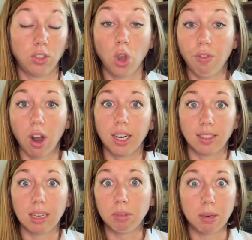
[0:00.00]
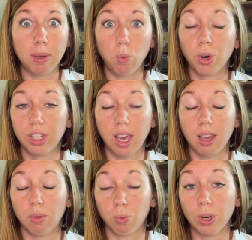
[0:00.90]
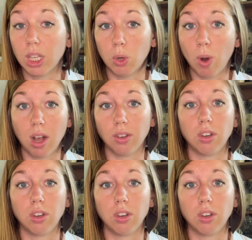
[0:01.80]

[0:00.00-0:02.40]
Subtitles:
So far it seems to be working really well.